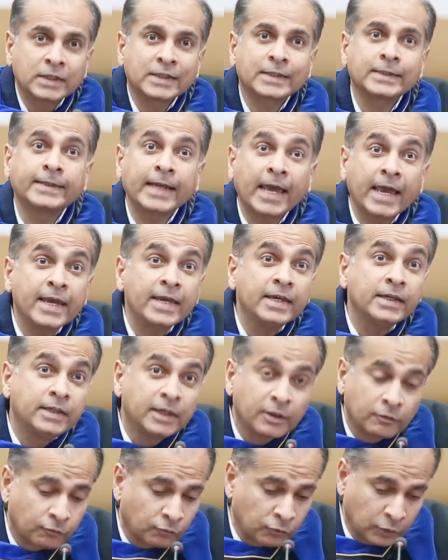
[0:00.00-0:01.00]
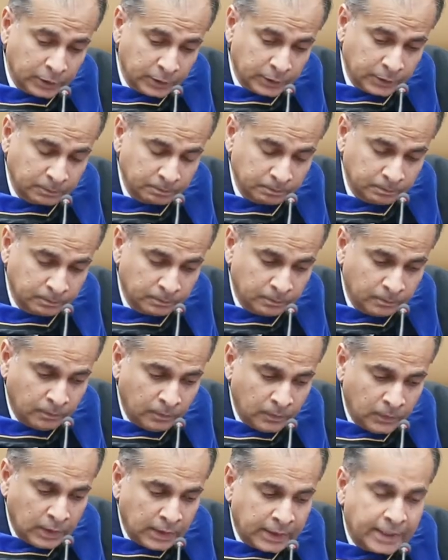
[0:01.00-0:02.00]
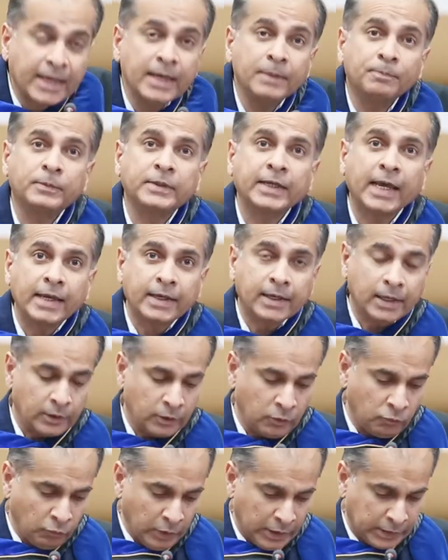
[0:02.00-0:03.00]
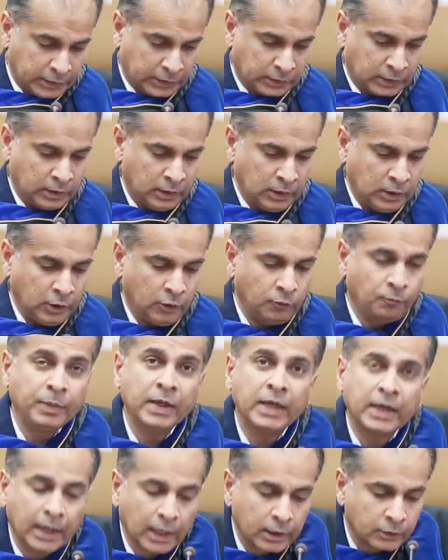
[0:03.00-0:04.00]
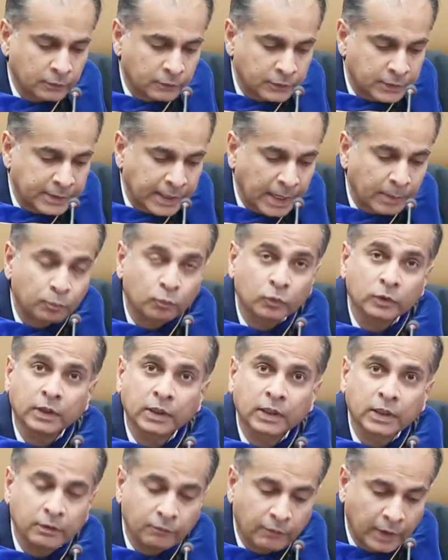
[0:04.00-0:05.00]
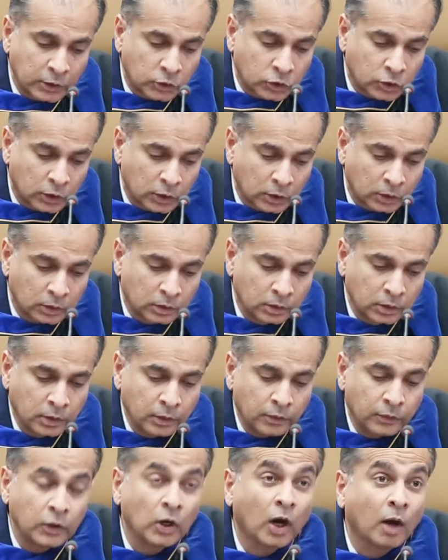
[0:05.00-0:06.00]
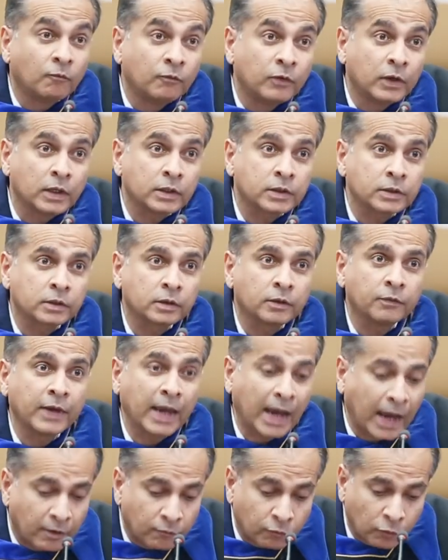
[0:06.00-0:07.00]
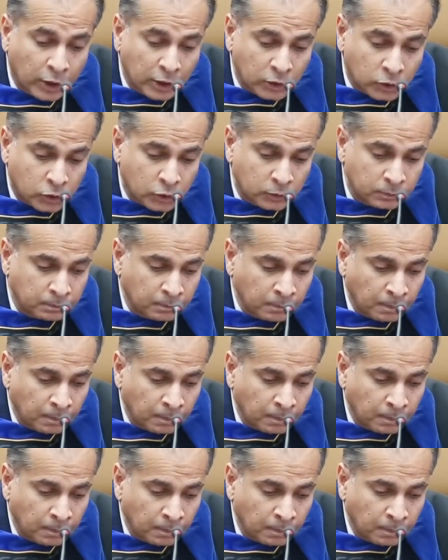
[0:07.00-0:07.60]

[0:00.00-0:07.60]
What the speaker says: stay different. Keep taking the risk of being out of step with the conventional, the obvious, the average.